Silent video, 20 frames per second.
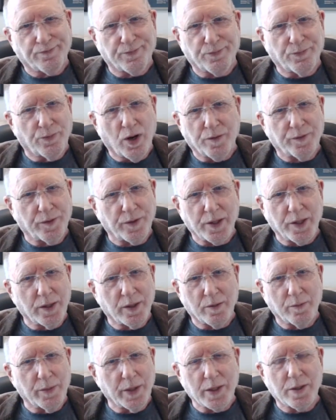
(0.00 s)
roughly
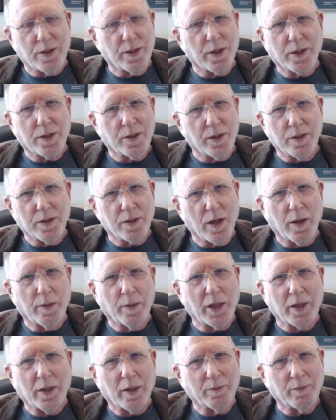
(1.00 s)
the mid 60s. I
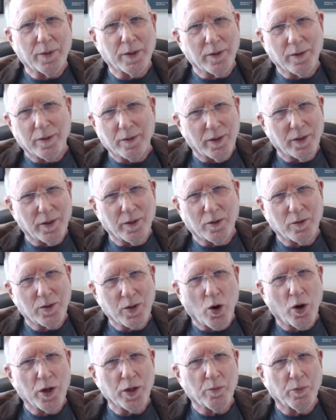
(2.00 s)
mean, it's
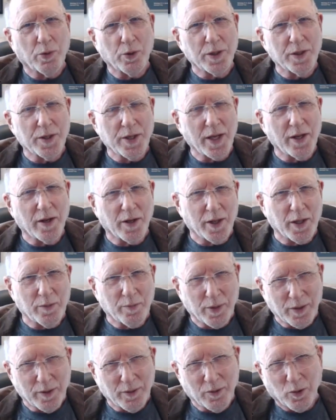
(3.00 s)
hard to put a date on it,
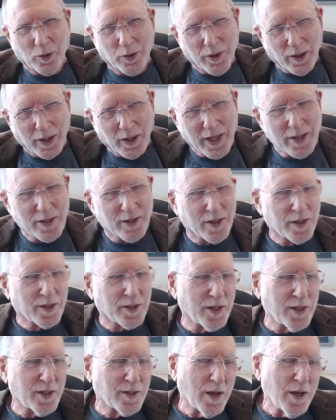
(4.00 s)
but or the late
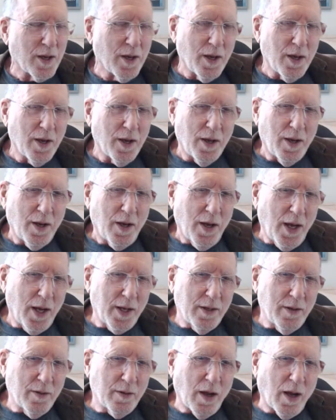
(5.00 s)
60s.
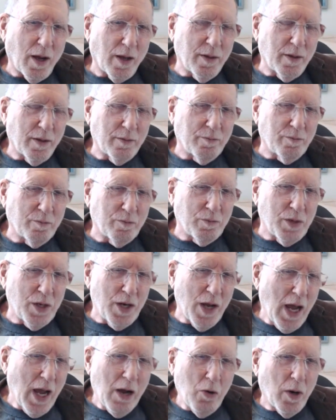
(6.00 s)
And
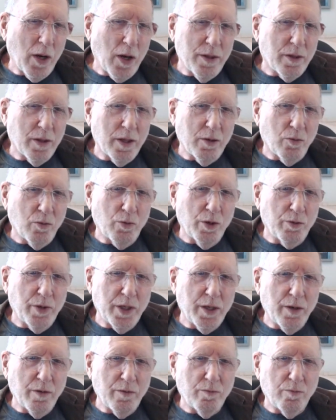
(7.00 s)
now I think we're
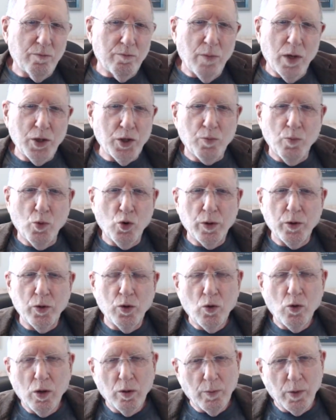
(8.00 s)
in a much more
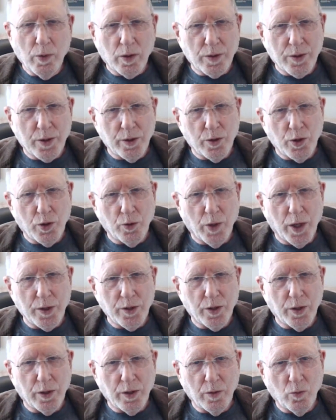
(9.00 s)
normal
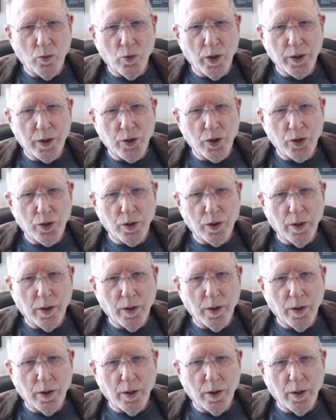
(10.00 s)
situation in which